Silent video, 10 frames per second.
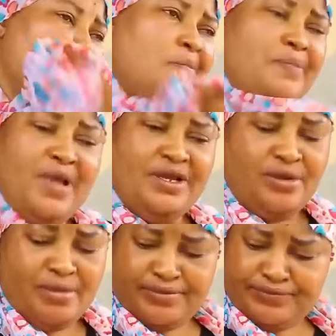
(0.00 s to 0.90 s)
No, Mama.
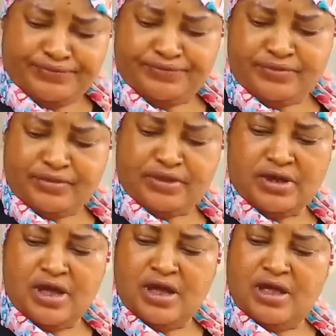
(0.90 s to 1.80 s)

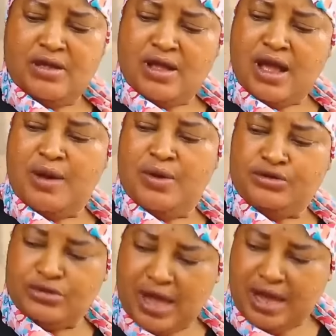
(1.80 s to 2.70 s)
I want
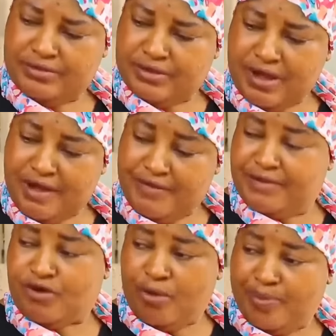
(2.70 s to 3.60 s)
to, you have been
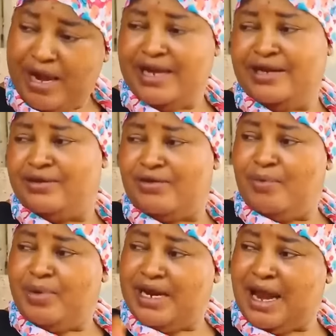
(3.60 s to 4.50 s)

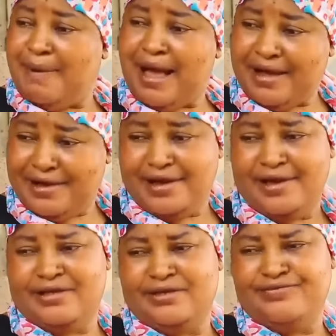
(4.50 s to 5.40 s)
complaining about her ears.
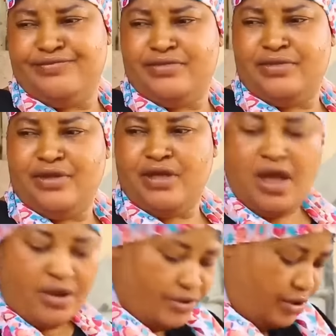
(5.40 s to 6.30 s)

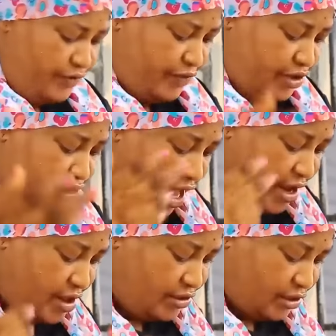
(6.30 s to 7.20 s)
Do you even take
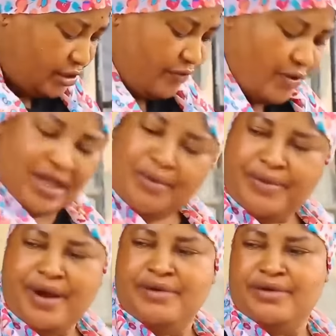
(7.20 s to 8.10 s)
notice of what I'm
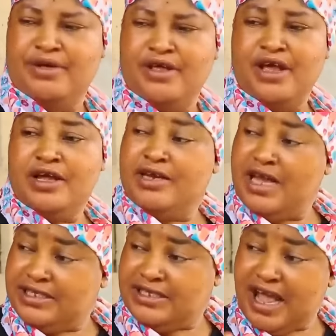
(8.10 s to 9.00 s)
wearing? This
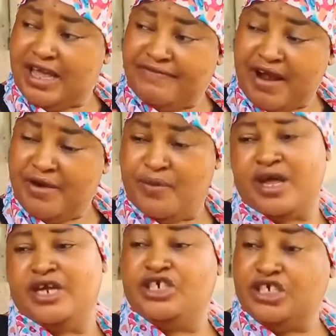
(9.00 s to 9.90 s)
girl is very wicked,
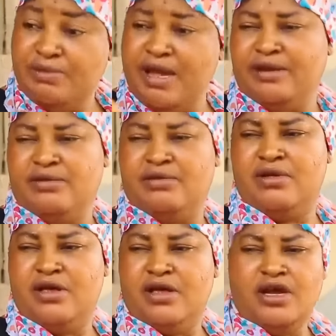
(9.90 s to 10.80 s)
she's mean.
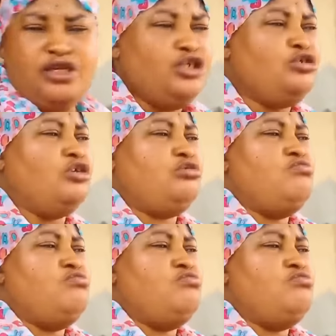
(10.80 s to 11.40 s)
She just